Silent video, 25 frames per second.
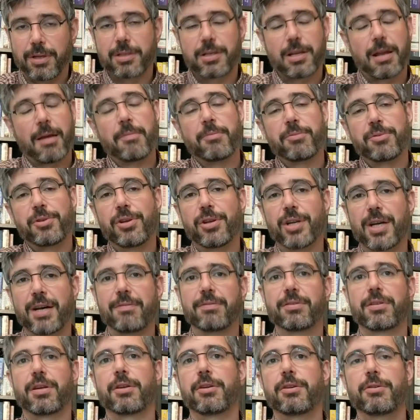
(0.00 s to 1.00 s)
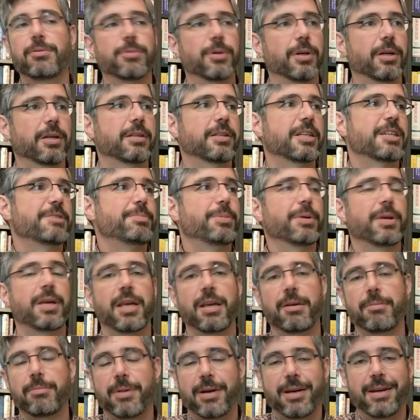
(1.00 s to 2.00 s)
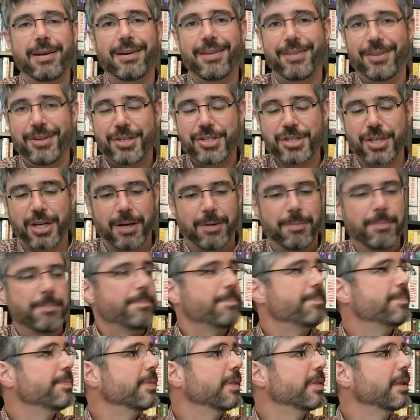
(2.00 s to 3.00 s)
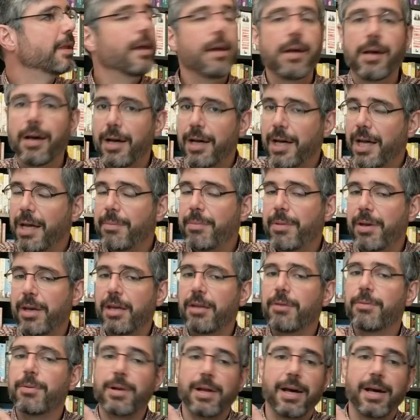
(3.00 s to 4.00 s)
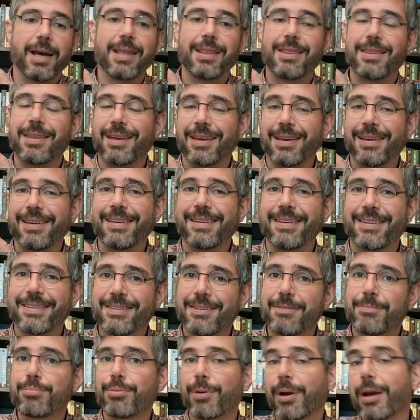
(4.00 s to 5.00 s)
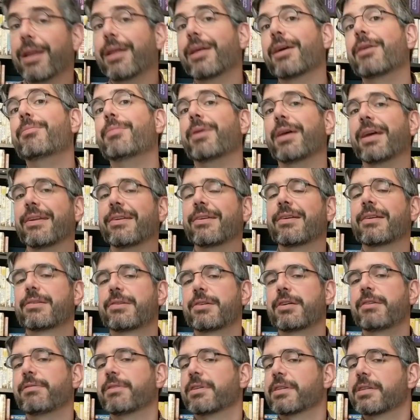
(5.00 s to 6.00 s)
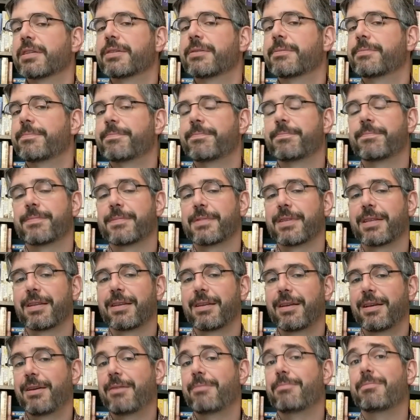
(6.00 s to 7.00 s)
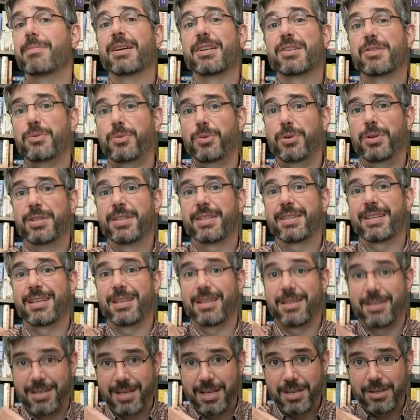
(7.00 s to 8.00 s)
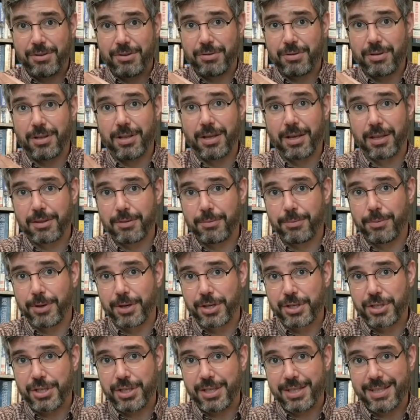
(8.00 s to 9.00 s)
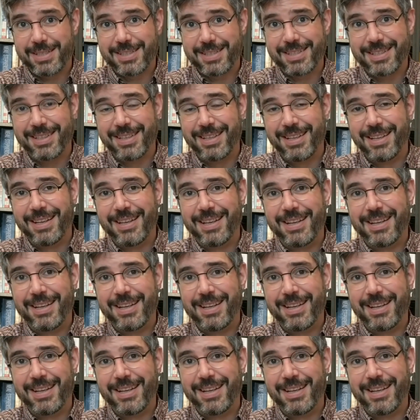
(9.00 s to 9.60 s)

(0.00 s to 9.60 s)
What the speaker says: there are times you don't have a ton of work. This became my other job. I made what I think is a pretty amazing service. My students continue to like the worksheets.